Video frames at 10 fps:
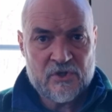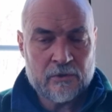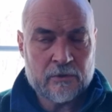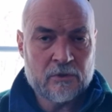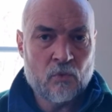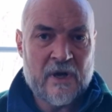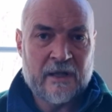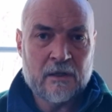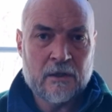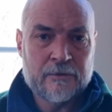rototiller a
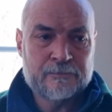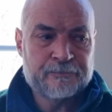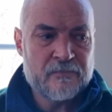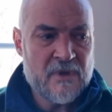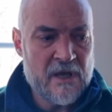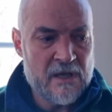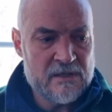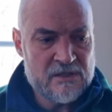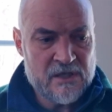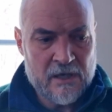while ago
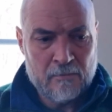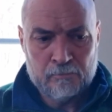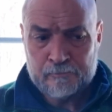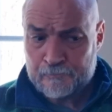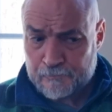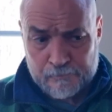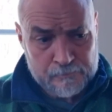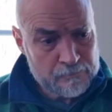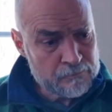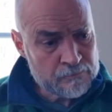and
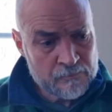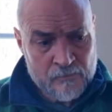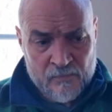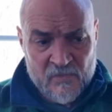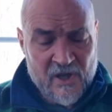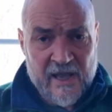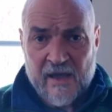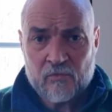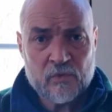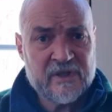
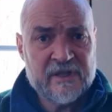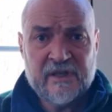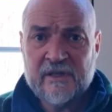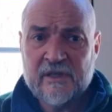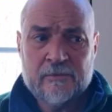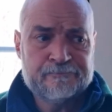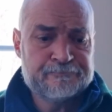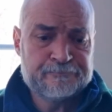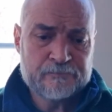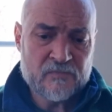haven't really needed it.
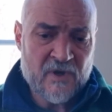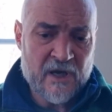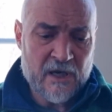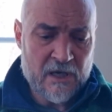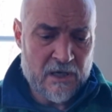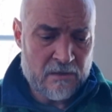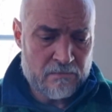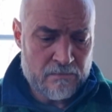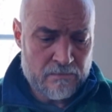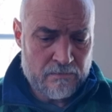
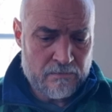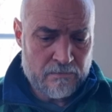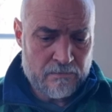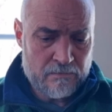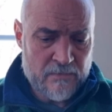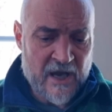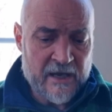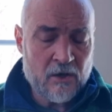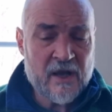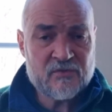I
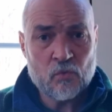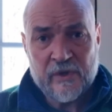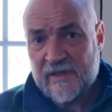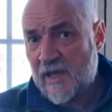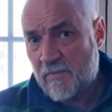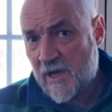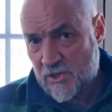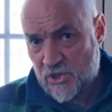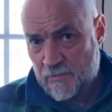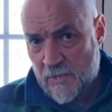don't have to weed that
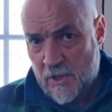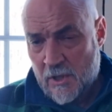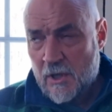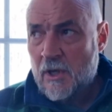much.